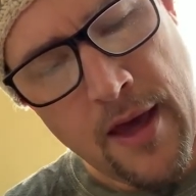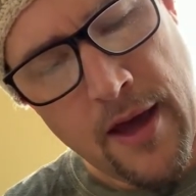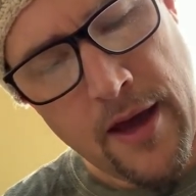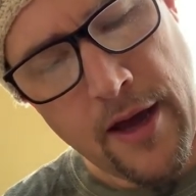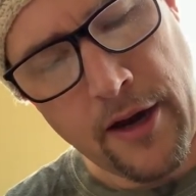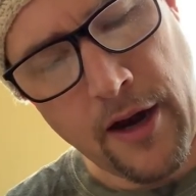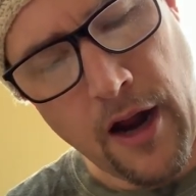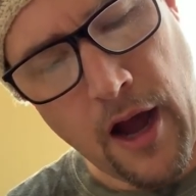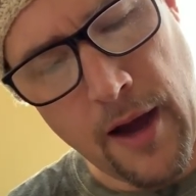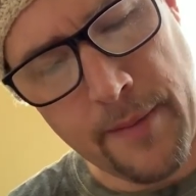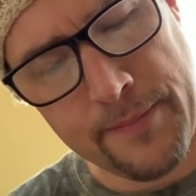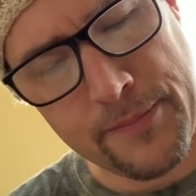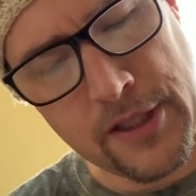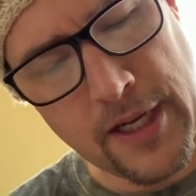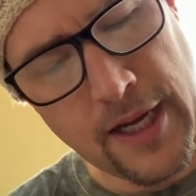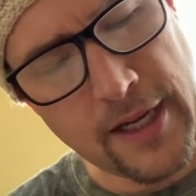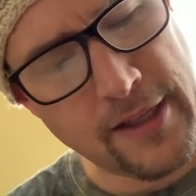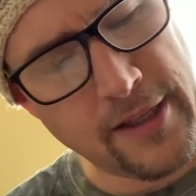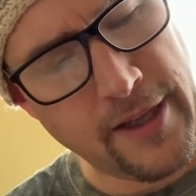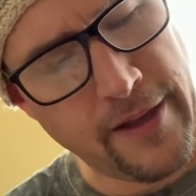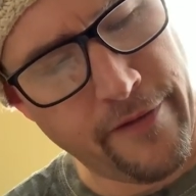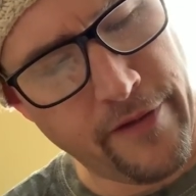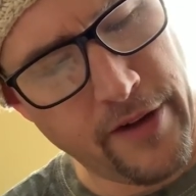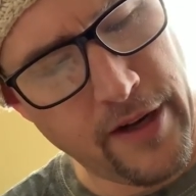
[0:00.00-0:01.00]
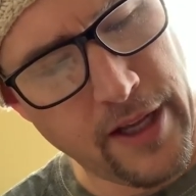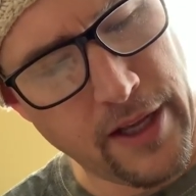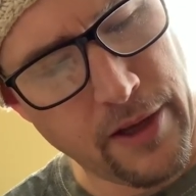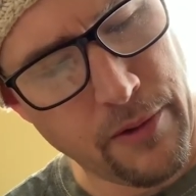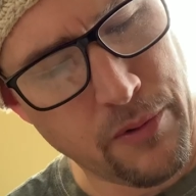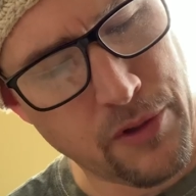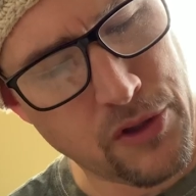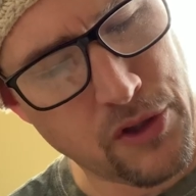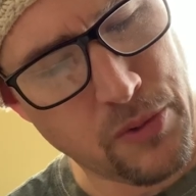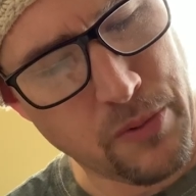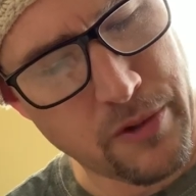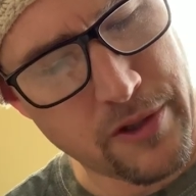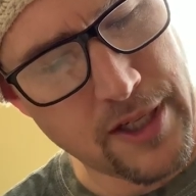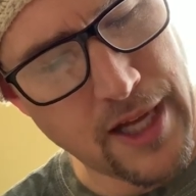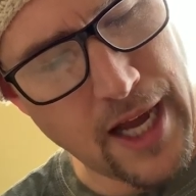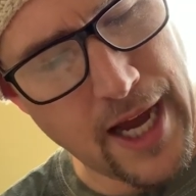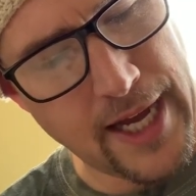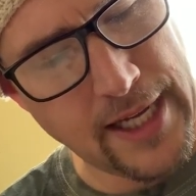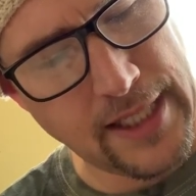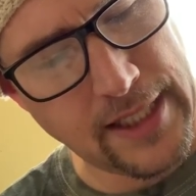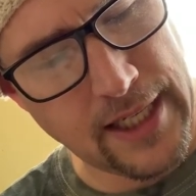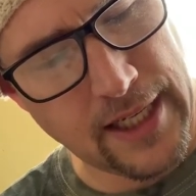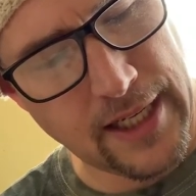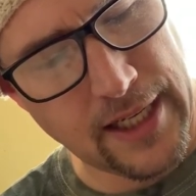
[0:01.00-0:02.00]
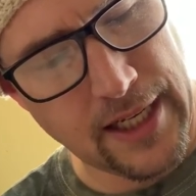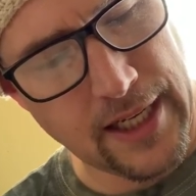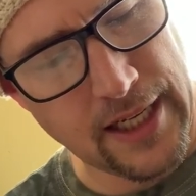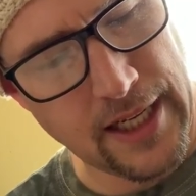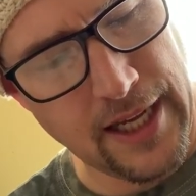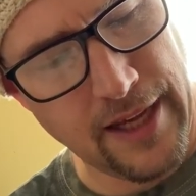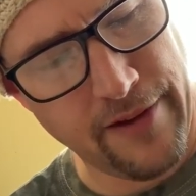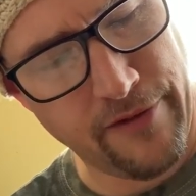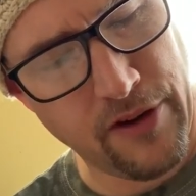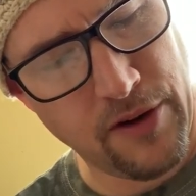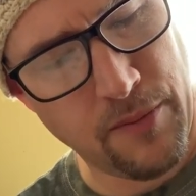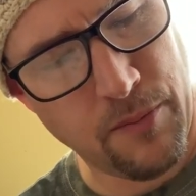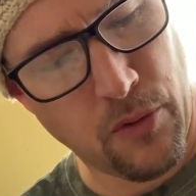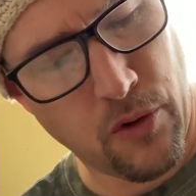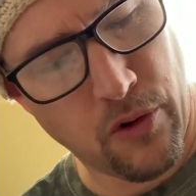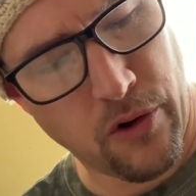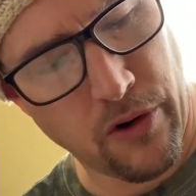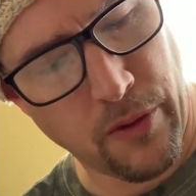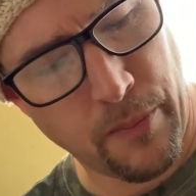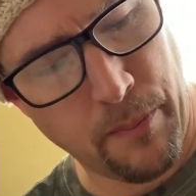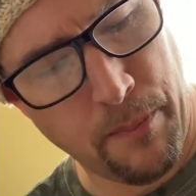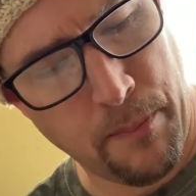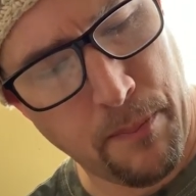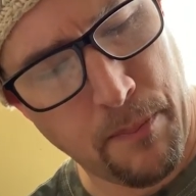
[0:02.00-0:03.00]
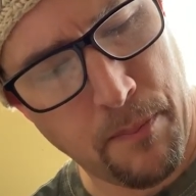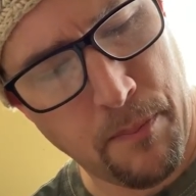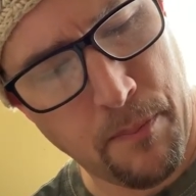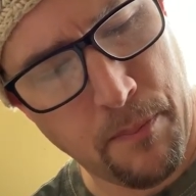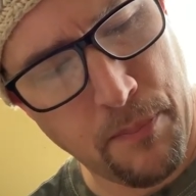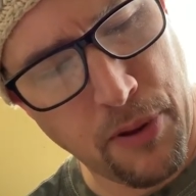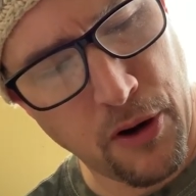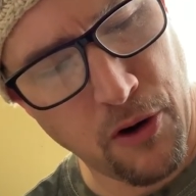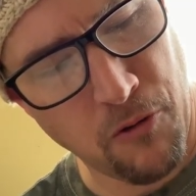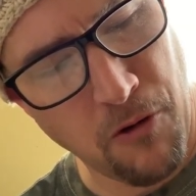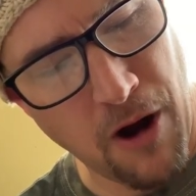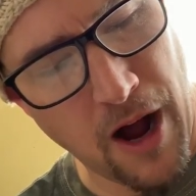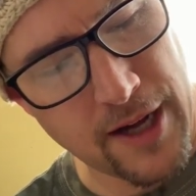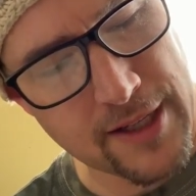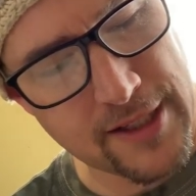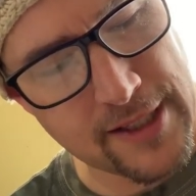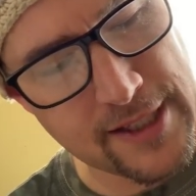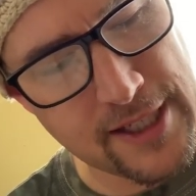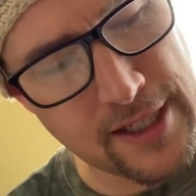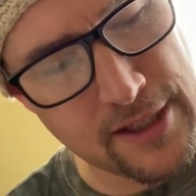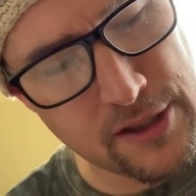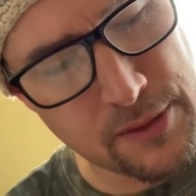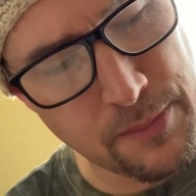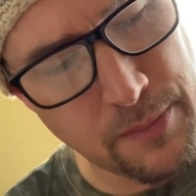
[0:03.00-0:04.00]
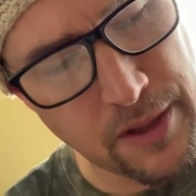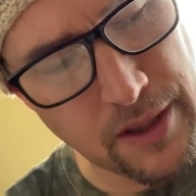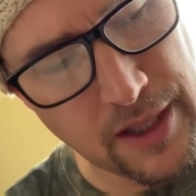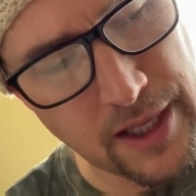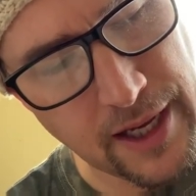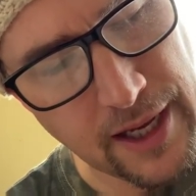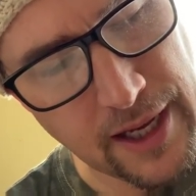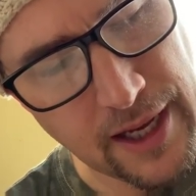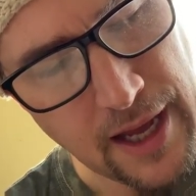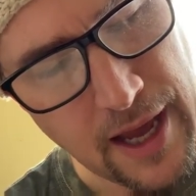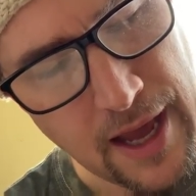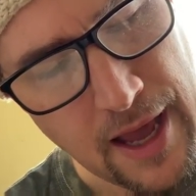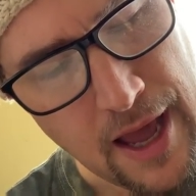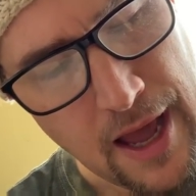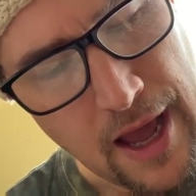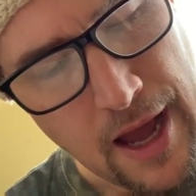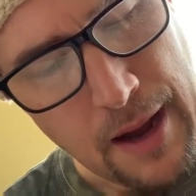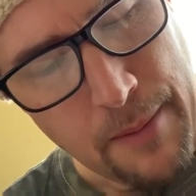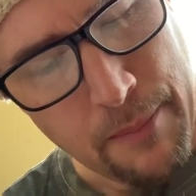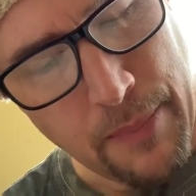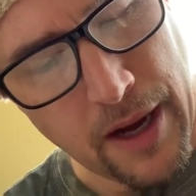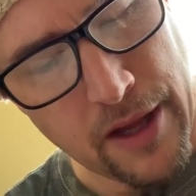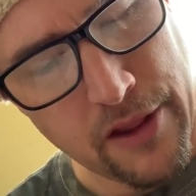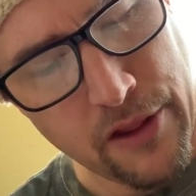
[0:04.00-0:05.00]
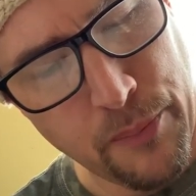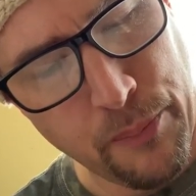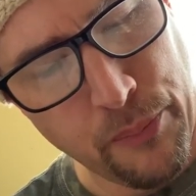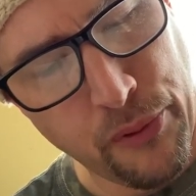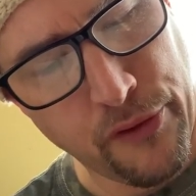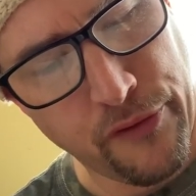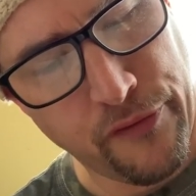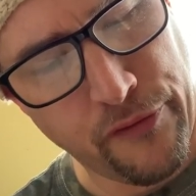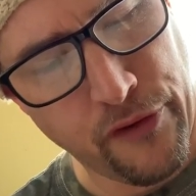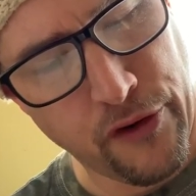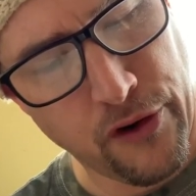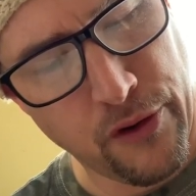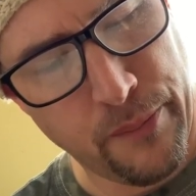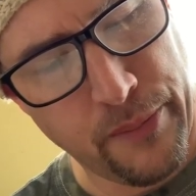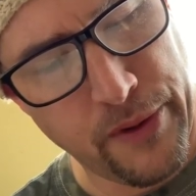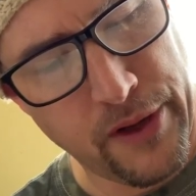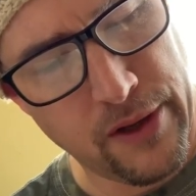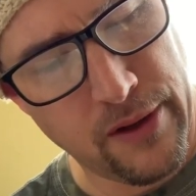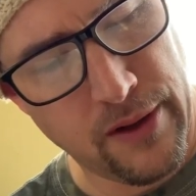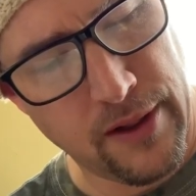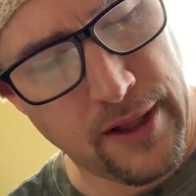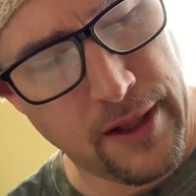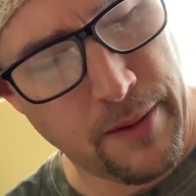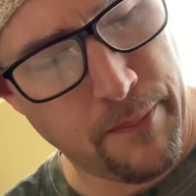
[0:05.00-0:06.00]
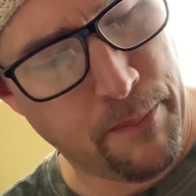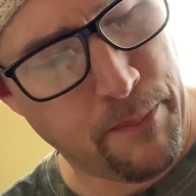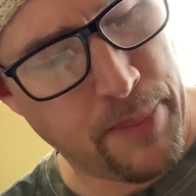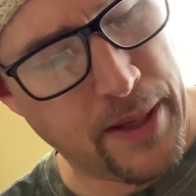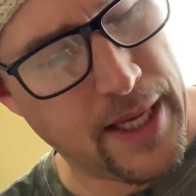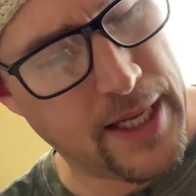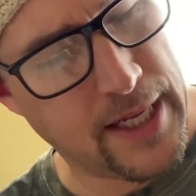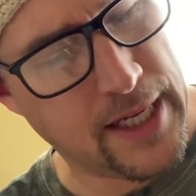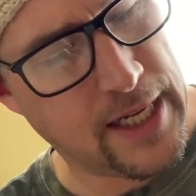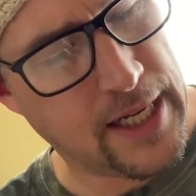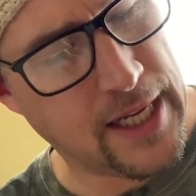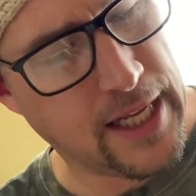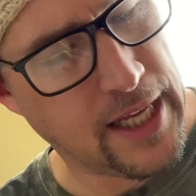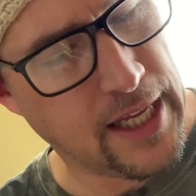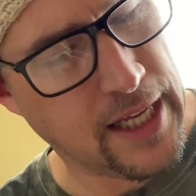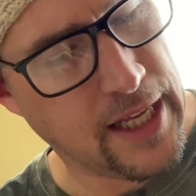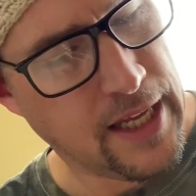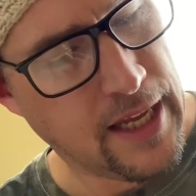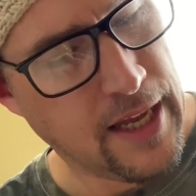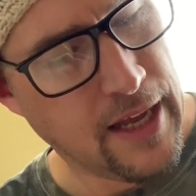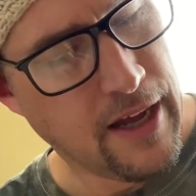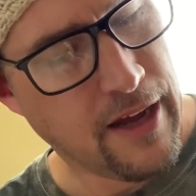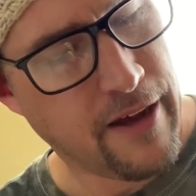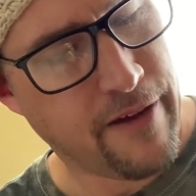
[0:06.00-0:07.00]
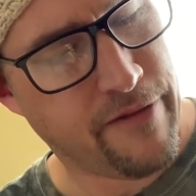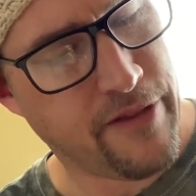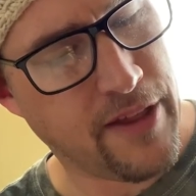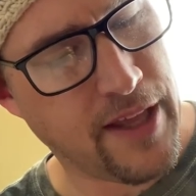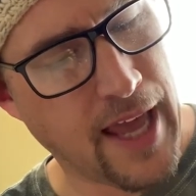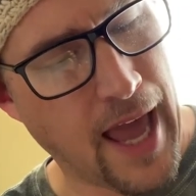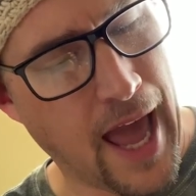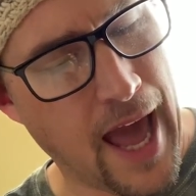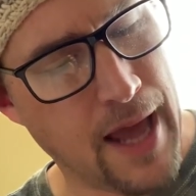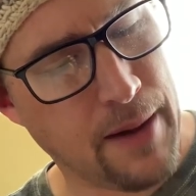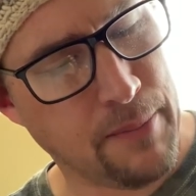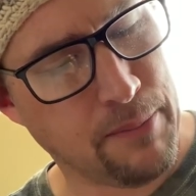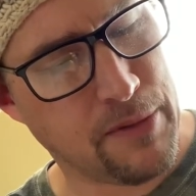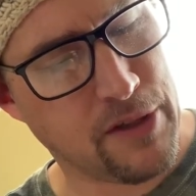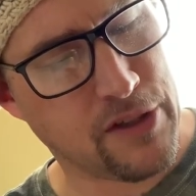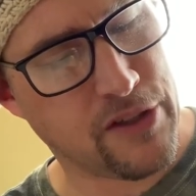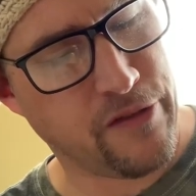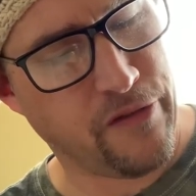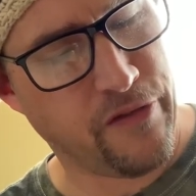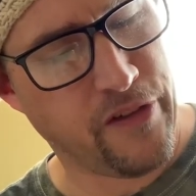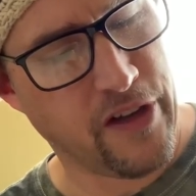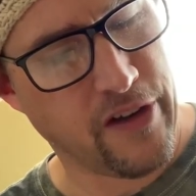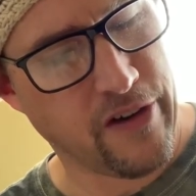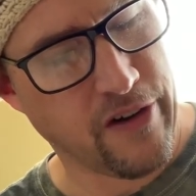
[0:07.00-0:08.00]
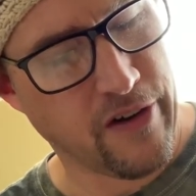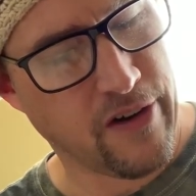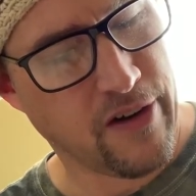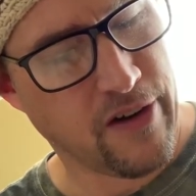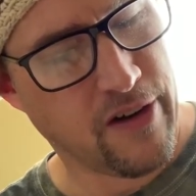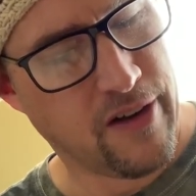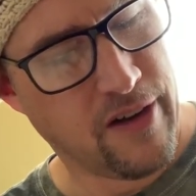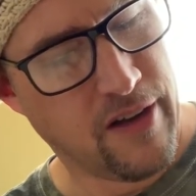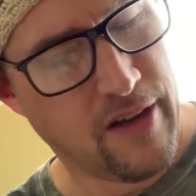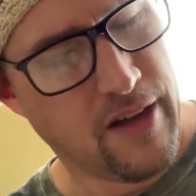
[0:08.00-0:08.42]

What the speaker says: an objectivity which was heightened even more paroxysmally by the proverbial limpidity of the atmosphere.